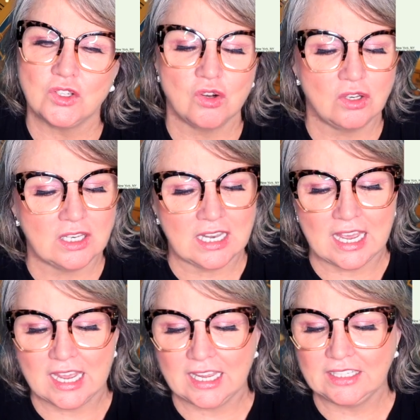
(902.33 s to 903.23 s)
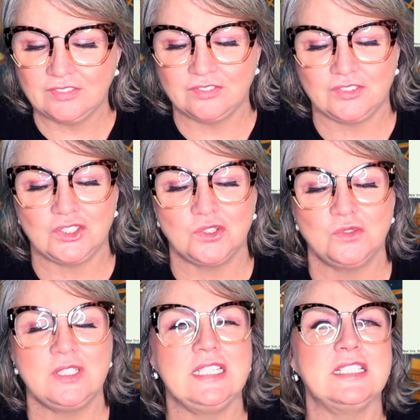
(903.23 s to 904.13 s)
your life,
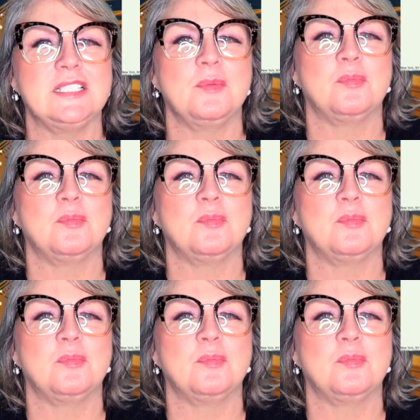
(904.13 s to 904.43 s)
you need to